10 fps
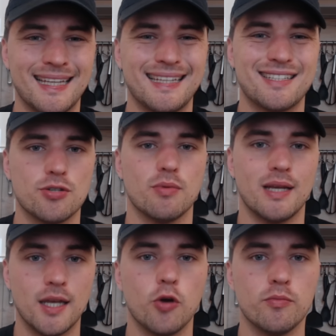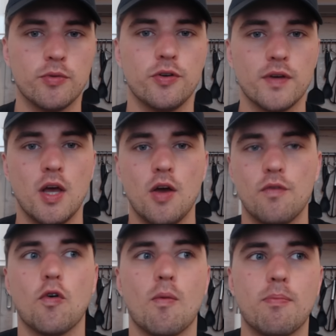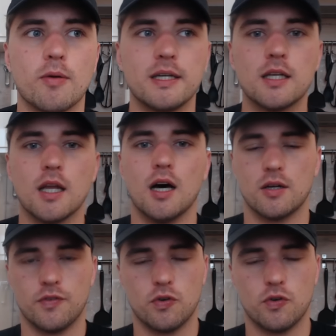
linked to, a loan move for Bobby Clark.